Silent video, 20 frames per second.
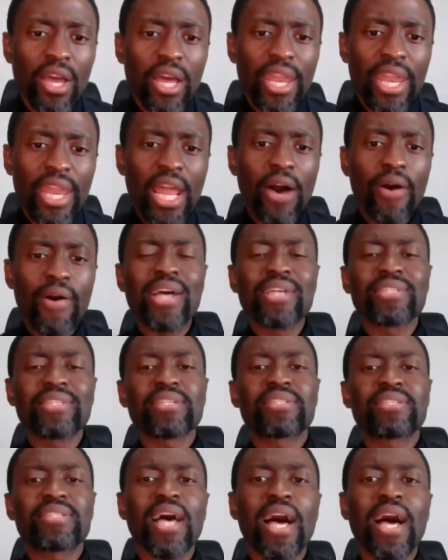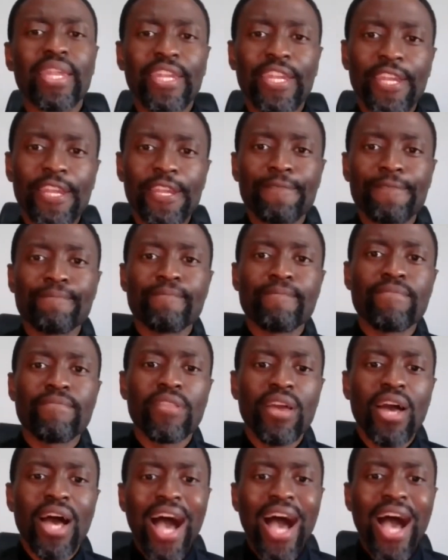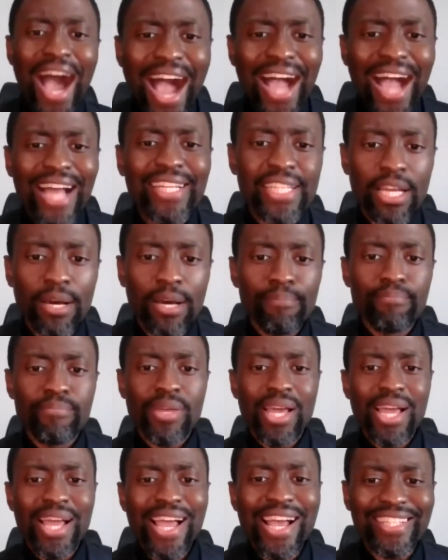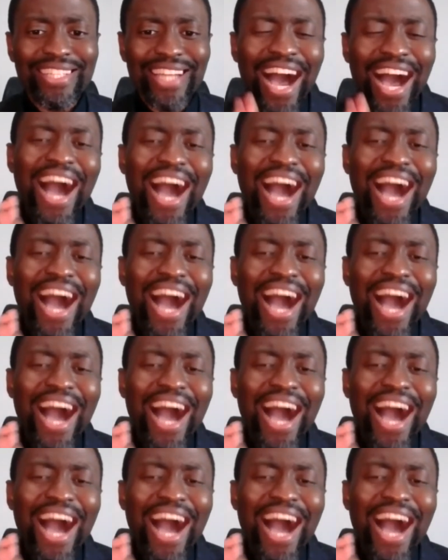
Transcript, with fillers: Now, as a son, Adam had